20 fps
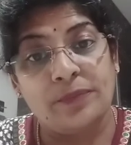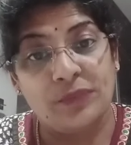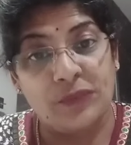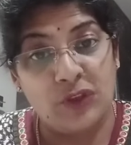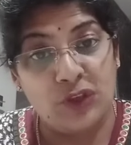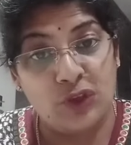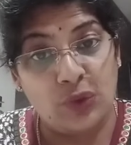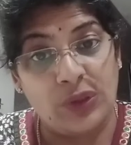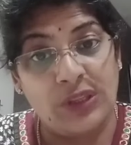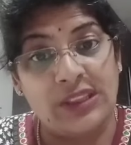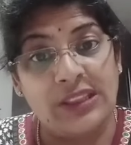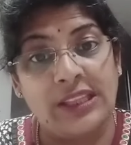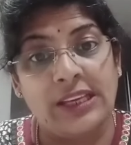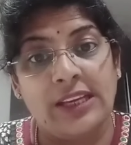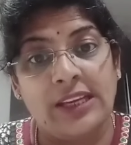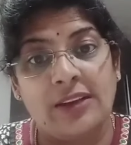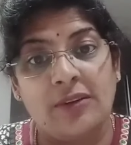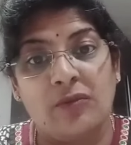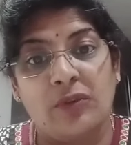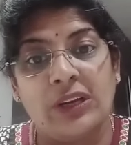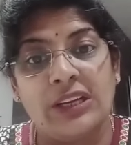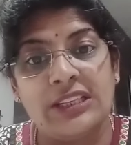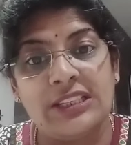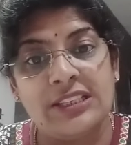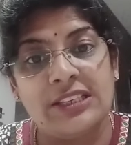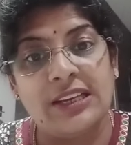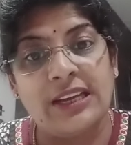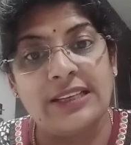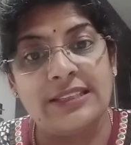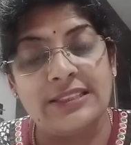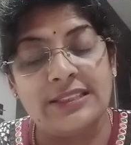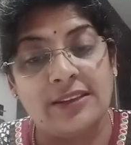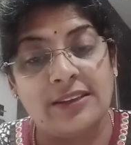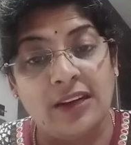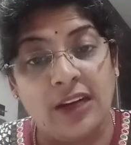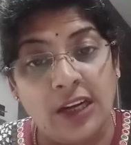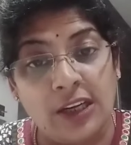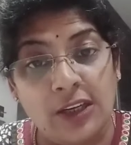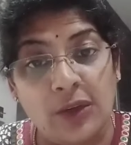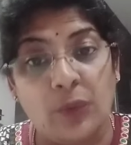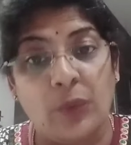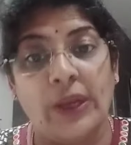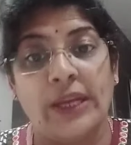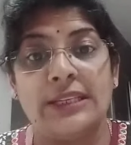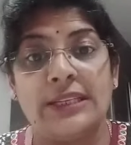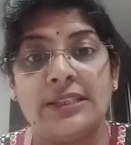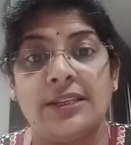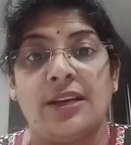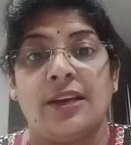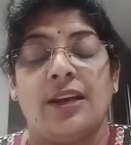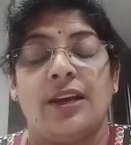showing the weight as underweight.